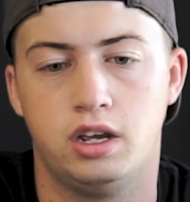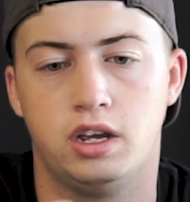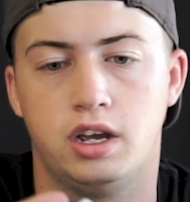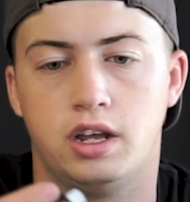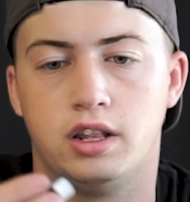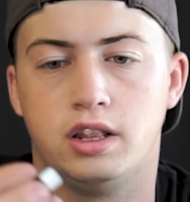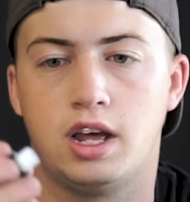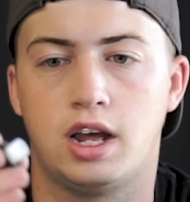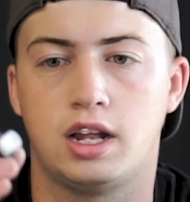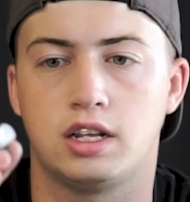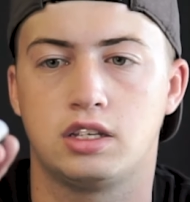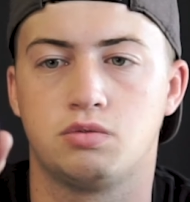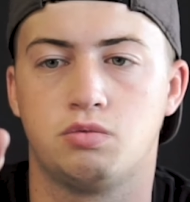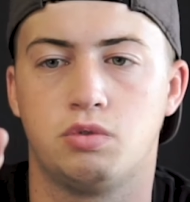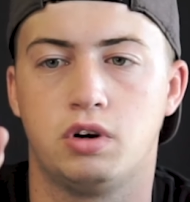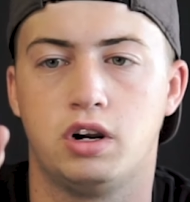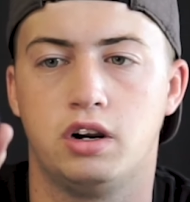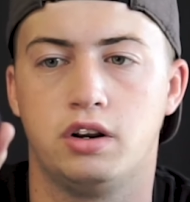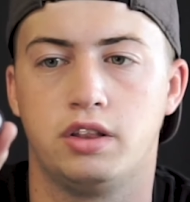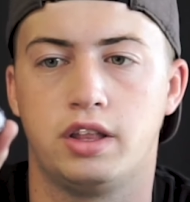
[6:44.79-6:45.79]
and that's
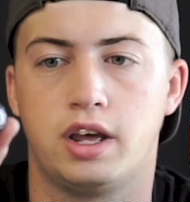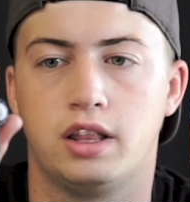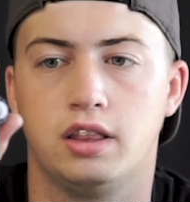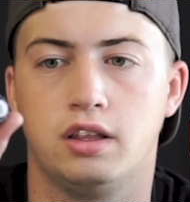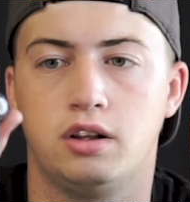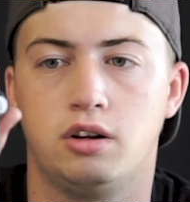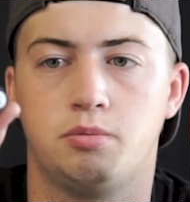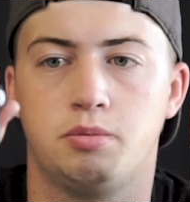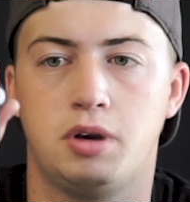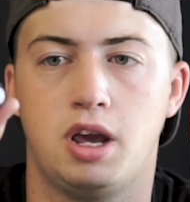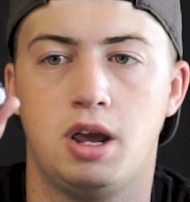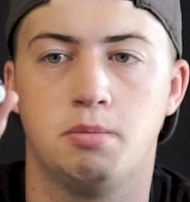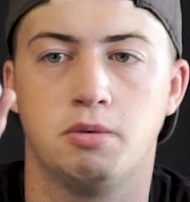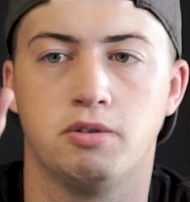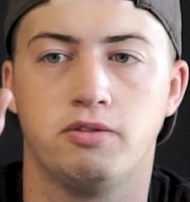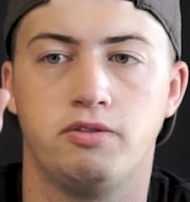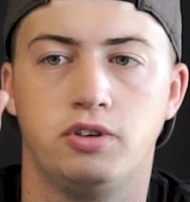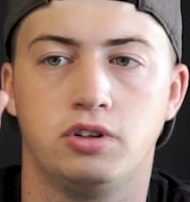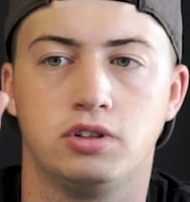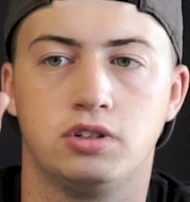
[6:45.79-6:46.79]
where that little paper
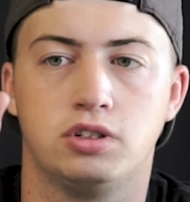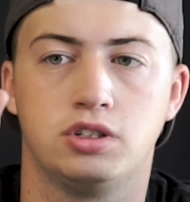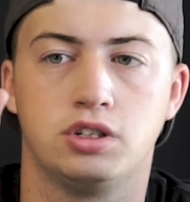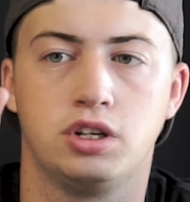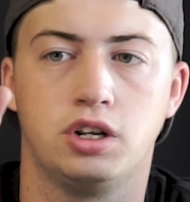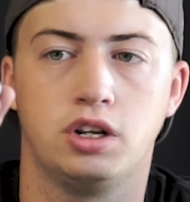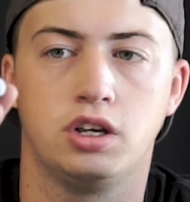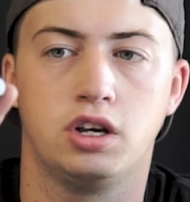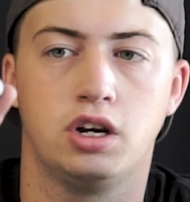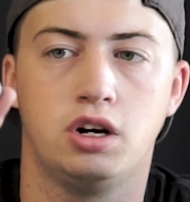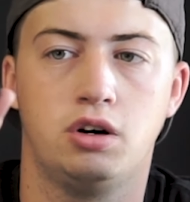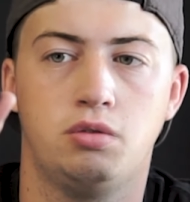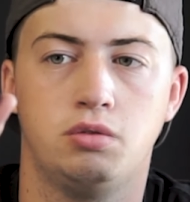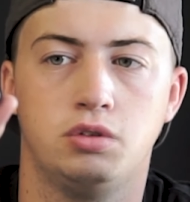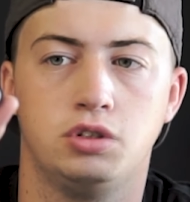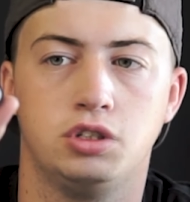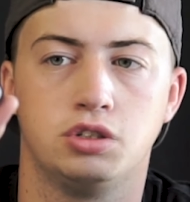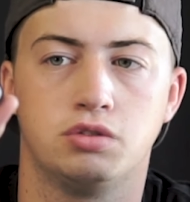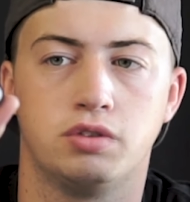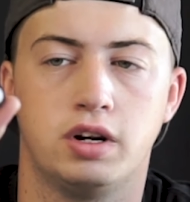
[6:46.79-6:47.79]
filter is going to go,
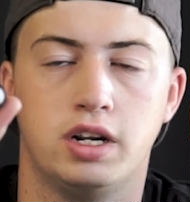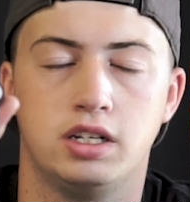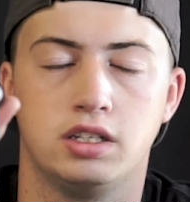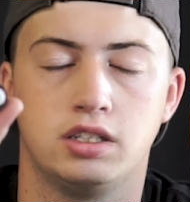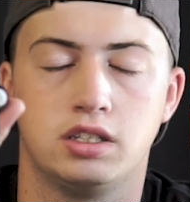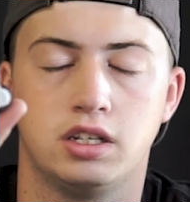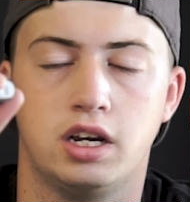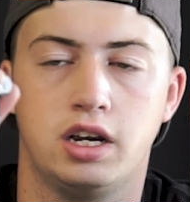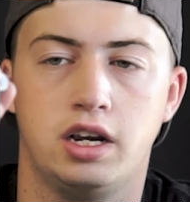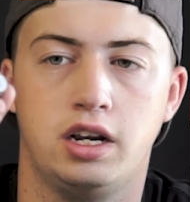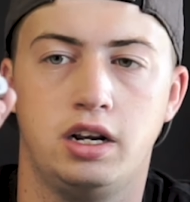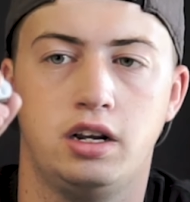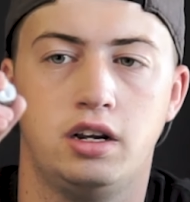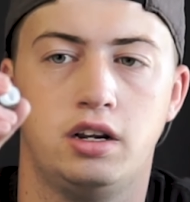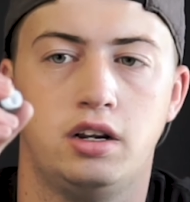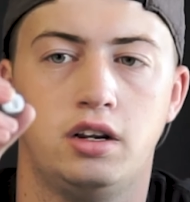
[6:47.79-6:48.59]
which is right inside